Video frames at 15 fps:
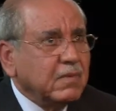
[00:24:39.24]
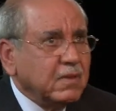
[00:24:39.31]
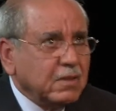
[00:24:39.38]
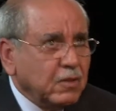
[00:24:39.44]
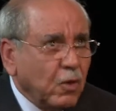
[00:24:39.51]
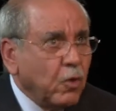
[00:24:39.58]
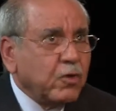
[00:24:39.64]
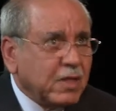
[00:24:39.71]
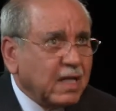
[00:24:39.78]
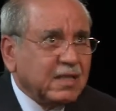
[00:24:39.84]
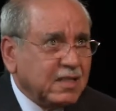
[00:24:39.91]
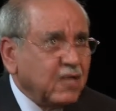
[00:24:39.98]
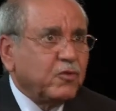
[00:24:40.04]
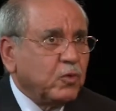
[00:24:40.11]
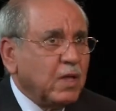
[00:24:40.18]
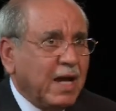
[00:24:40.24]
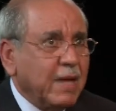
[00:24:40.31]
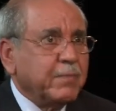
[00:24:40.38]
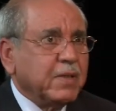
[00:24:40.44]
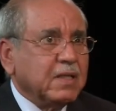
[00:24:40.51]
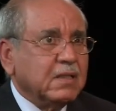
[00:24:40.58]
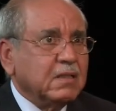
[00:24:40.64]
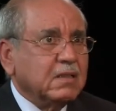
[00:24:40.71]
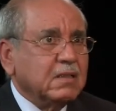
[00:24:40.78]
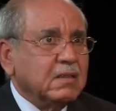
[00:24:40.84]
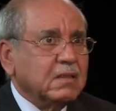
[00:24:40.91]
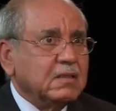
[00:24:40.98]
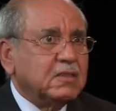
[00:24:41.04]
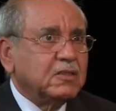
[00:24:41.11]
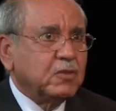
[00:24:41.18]
know that this will happen.
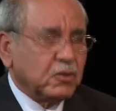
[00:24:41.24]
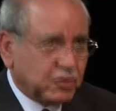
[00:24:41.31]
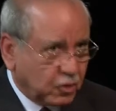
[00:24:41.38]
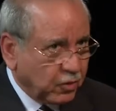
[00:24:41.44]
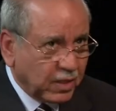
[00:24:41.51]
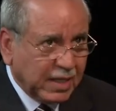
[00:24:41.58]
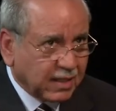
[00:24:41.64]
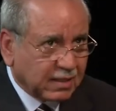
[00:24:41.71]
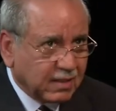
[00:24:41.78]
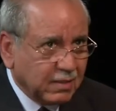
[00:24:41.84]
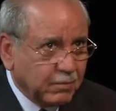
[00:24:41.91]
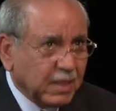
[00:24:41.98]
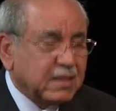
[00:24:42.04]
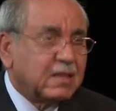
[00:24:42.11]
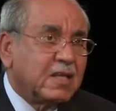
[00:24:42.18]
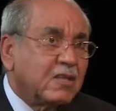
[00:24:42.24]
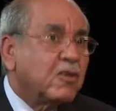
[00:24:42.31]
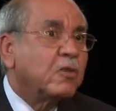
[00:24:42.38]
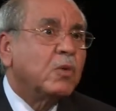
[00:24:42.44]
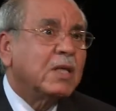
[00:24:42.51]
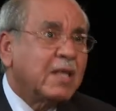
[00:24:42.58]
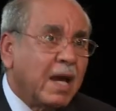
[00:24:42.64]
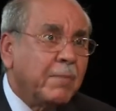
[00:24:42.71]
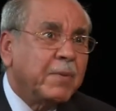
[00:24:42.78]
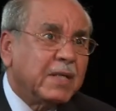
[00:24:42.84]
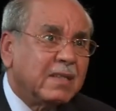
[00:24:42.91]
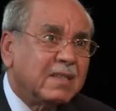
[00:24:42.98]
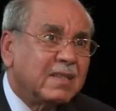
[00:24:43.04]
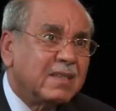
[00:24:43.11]
It's, it's correct. But this is what happened.